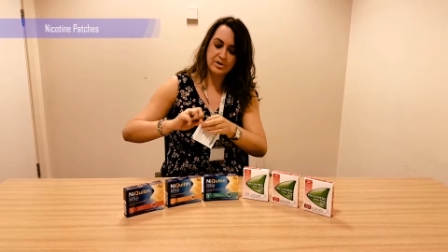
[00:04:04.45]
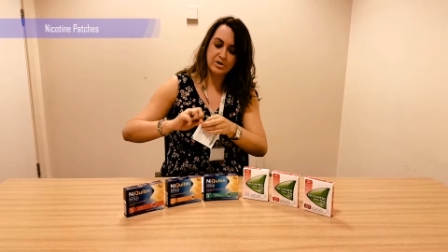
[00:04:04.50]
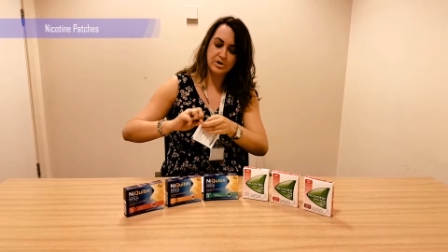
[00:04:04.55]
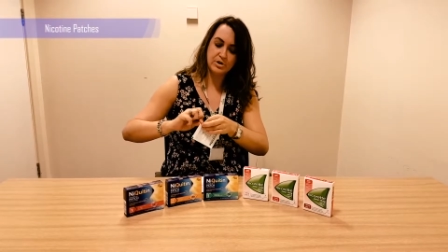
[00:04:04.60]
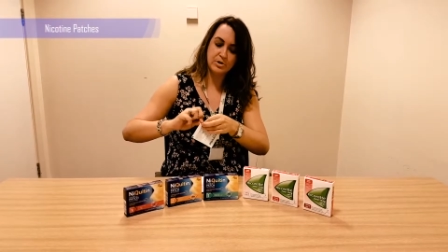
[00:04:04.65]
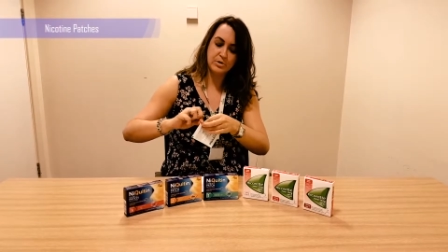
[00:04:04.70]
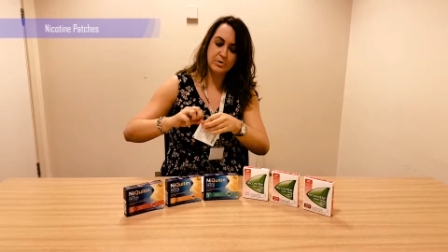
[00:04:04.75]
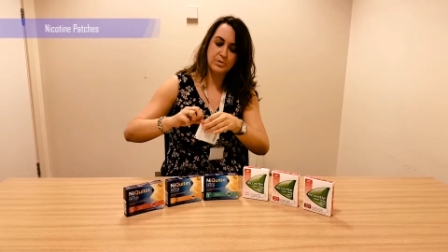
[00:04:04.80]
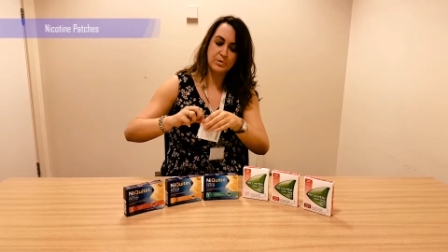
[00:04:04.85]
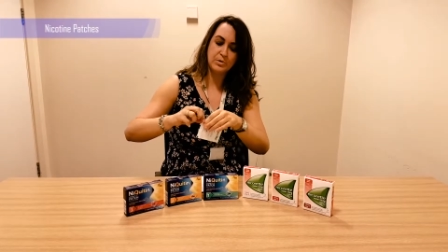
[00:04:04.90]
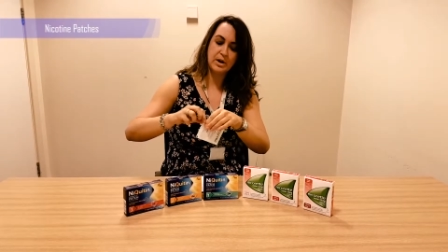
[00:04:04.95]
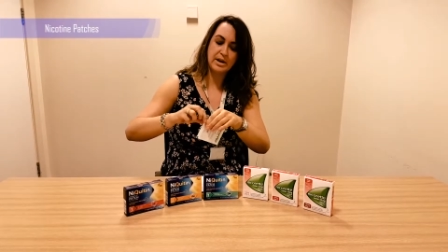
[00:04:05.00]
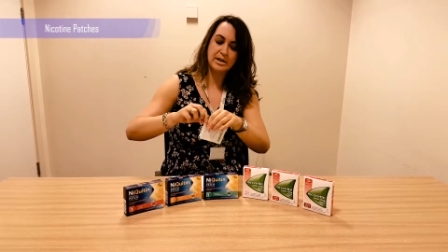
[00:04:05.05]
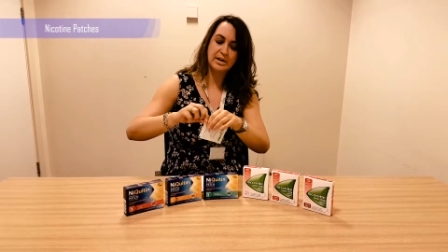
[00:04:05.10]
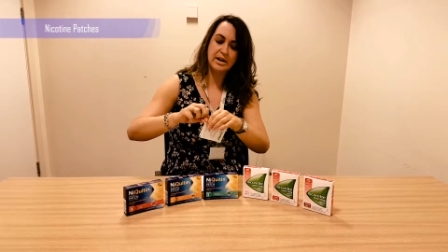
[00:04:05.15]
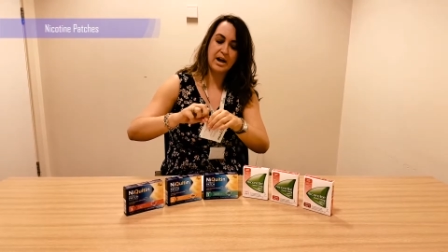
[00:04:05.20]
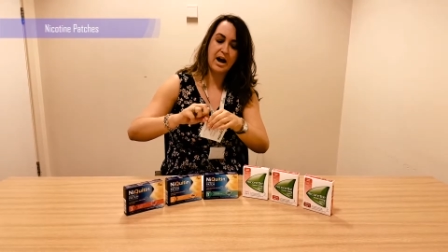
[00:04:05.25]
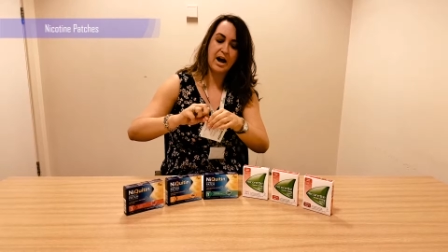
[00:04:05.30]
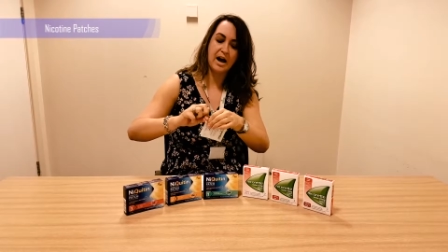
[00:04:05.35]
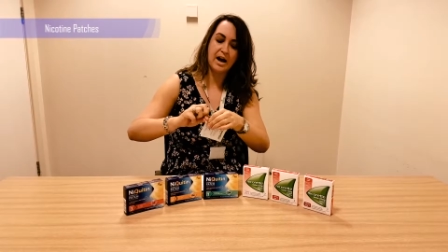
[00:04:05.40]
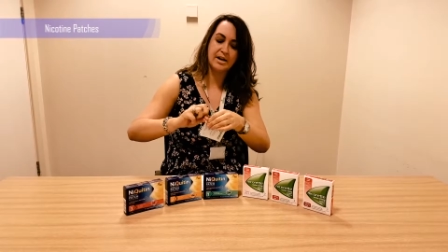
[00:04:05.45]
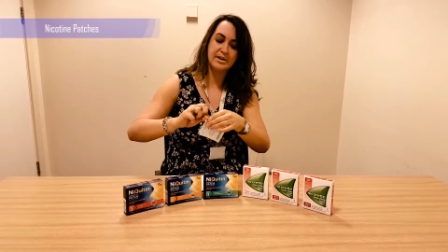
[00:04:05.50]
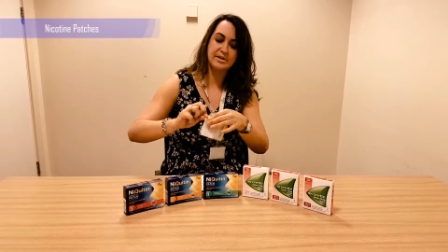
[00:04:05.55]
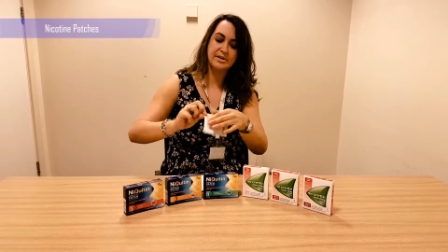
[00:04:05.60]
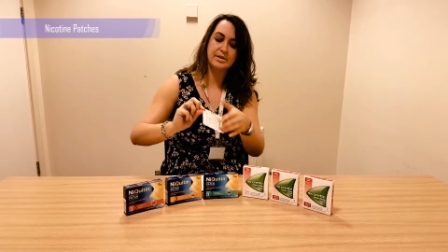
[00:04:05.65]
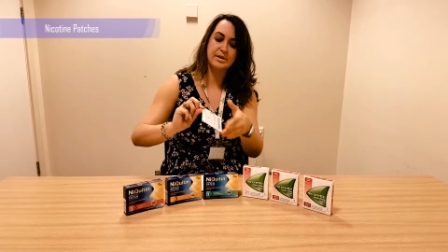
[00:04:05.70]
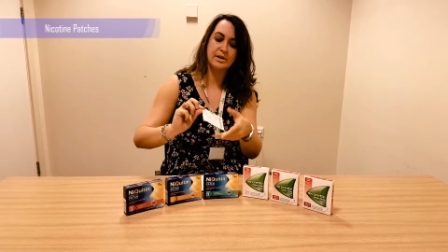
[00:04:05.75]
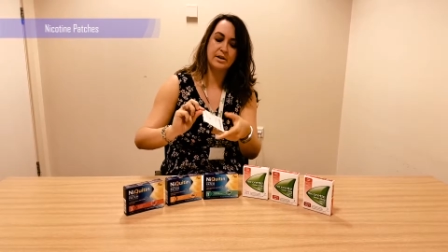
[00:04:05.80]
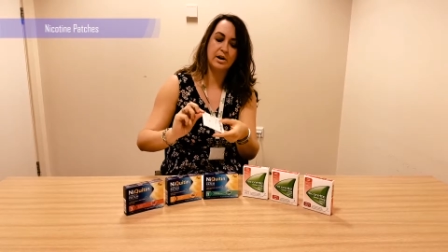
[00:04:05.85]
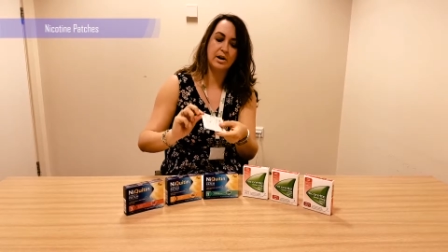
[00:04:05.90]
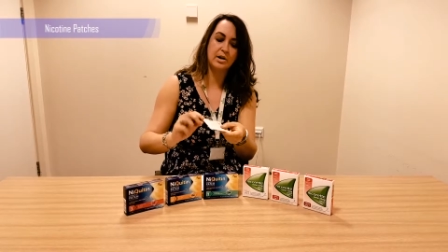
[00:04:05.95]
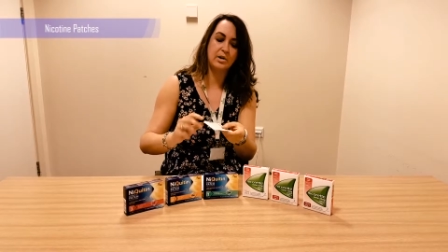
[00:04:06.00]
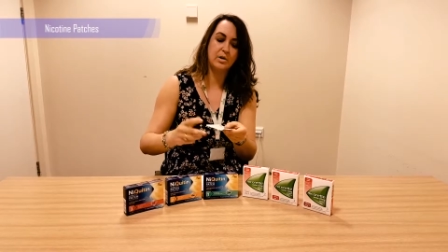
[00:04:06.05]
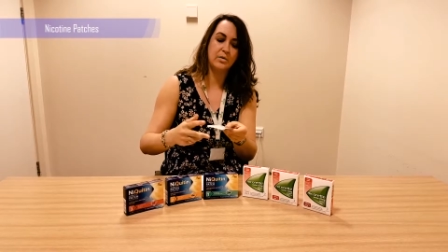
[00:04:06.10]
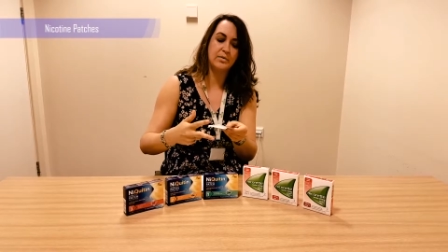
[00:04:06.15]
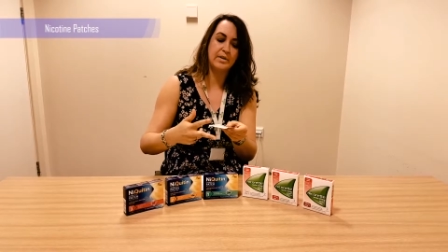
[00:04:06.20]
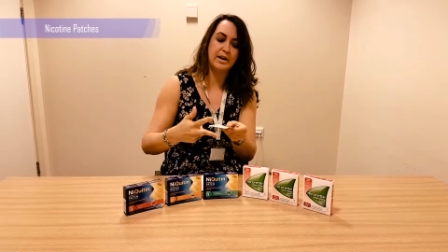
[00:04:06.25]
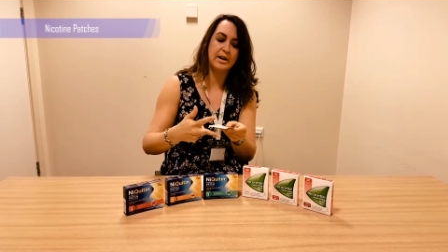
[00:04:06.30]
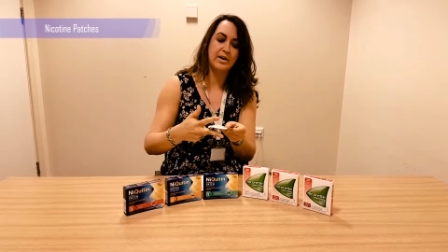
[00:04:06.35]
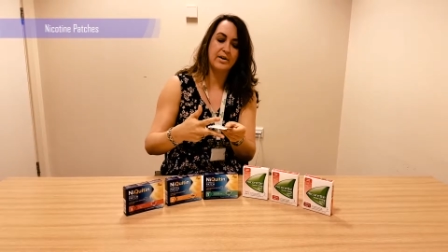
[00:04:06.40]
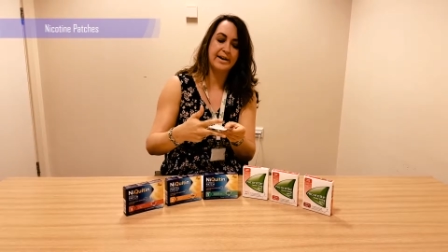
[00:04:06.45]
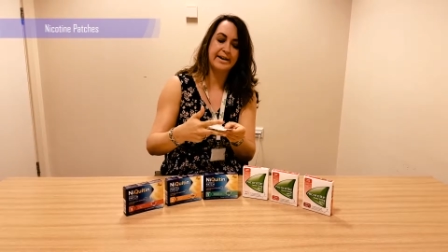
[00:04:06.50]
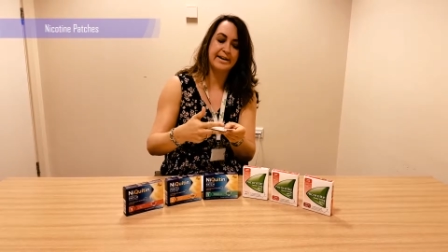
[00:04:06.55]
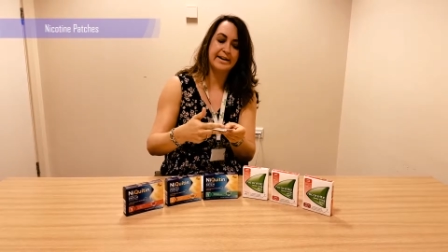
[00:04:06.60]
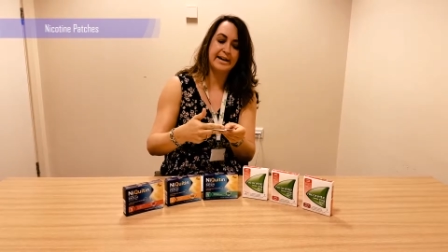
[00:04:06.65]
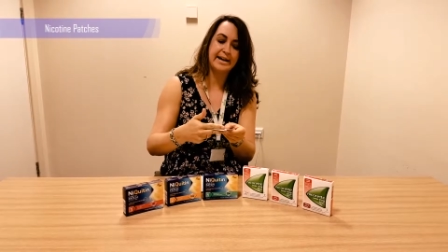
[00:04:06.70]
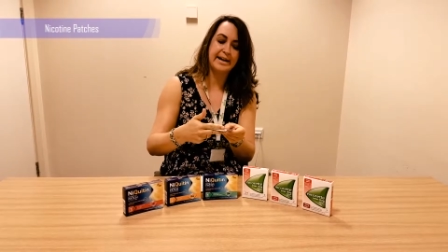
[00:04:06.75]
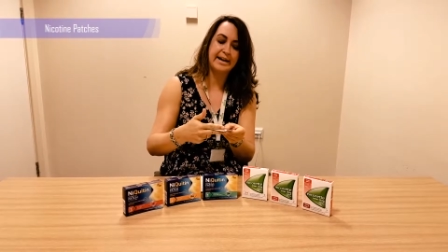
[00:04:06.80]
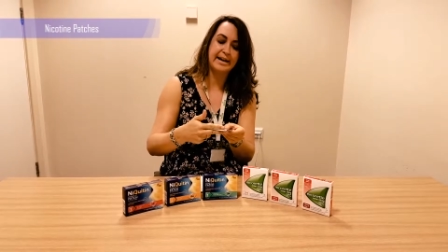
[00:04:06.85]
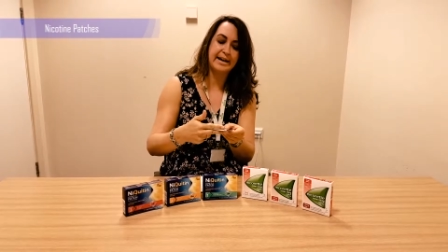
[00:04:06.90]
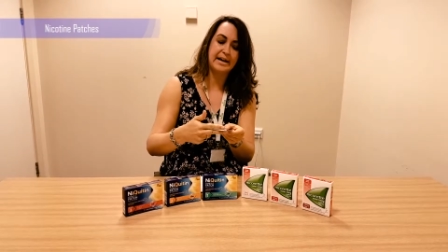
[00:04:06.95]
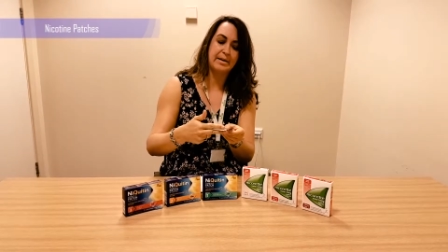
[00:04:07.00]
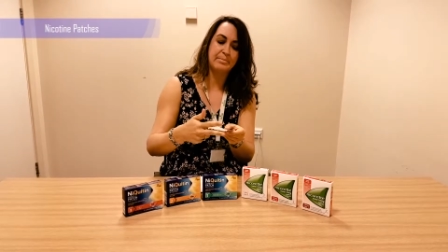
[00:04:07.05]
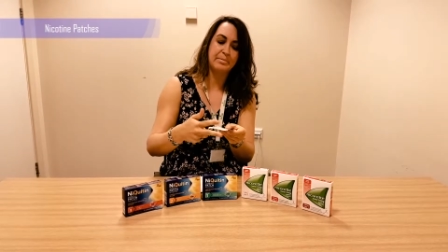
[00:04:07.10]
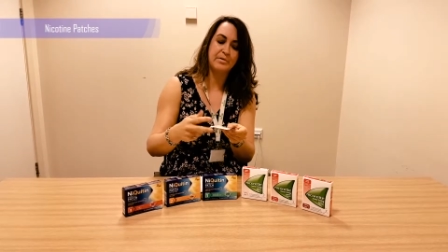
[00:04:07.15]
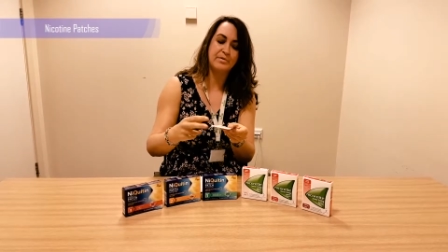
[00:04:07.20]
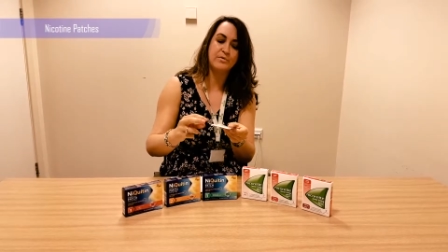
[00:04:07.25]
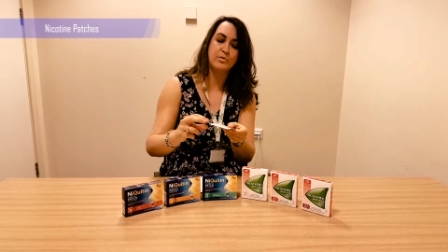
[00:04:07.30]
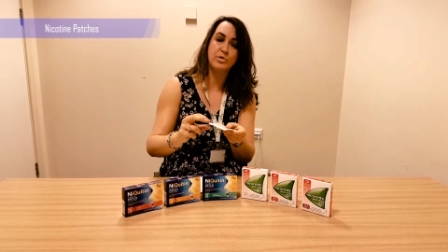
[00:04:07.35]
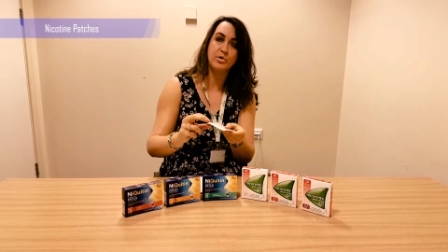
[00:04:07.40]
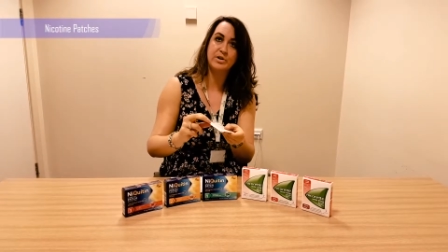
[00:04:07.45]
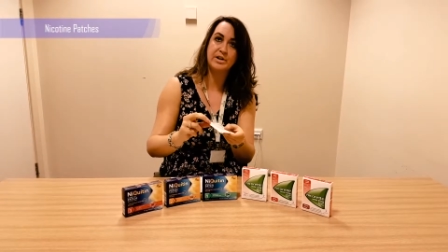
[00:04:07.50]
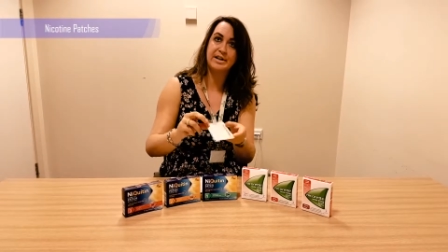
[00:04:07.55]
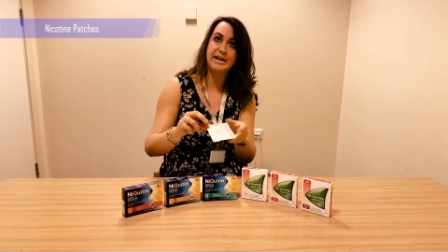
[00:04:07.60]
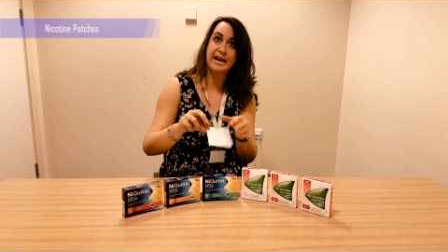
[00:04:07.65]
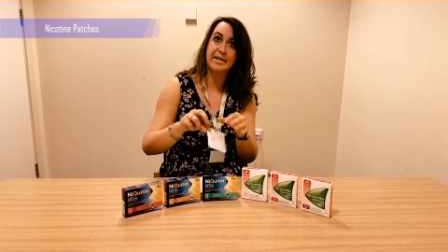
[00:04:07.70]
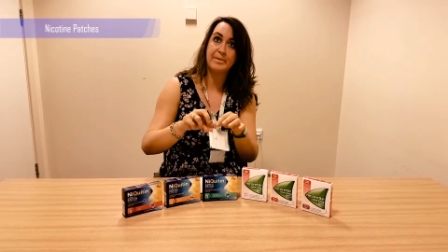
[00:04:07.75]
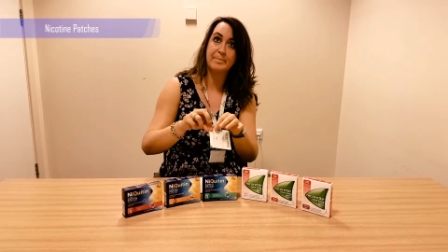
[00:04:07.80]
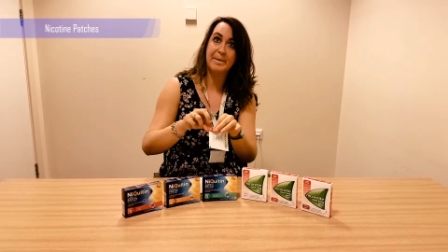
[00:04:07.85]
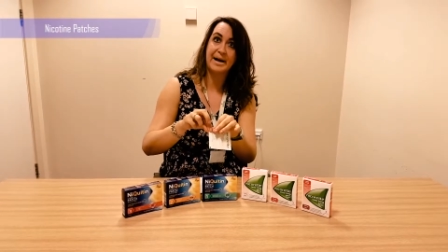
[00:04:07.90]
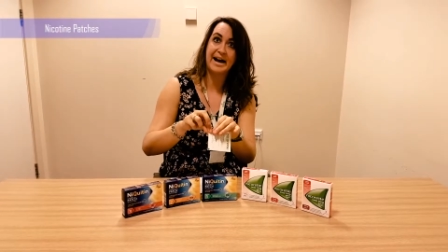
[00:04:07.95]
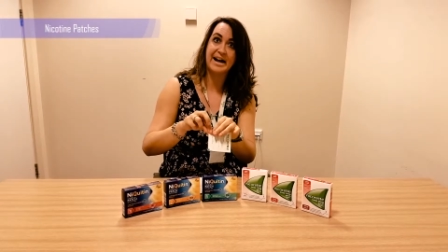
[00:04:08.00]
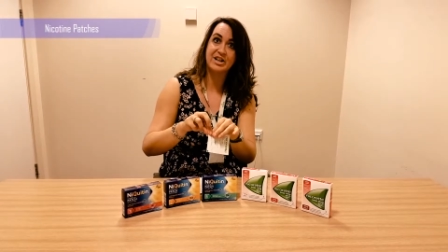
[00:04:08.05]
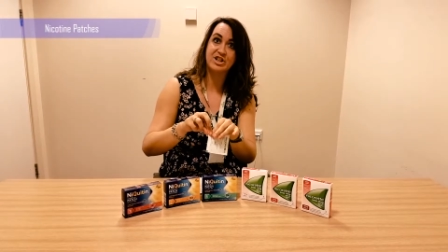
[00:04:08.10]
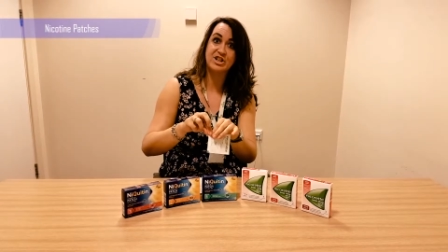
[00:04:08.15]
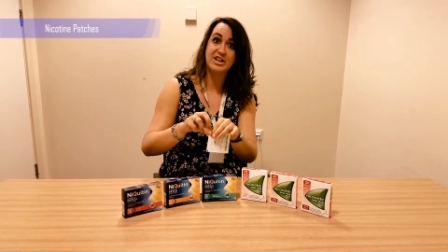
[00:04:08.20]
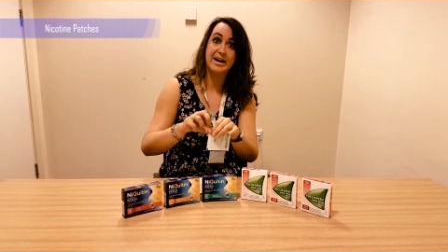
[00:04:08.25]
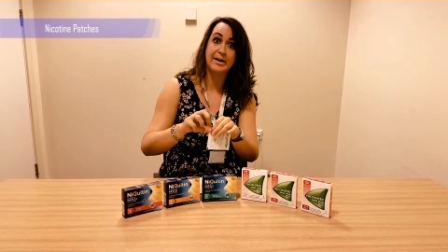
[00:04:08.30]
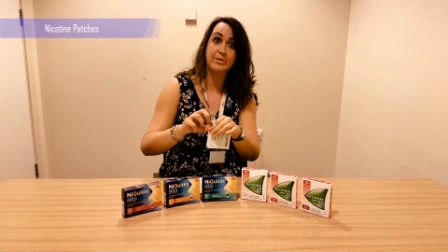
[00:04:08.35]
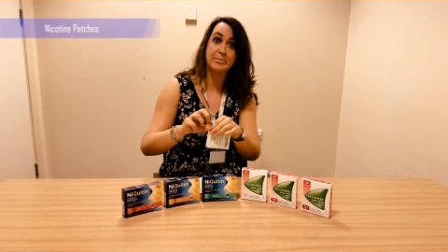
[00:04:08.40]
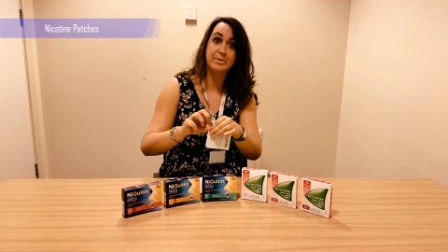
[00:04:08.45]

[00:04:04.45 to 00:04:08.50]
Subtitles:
to cut along the line here before you get the patch out,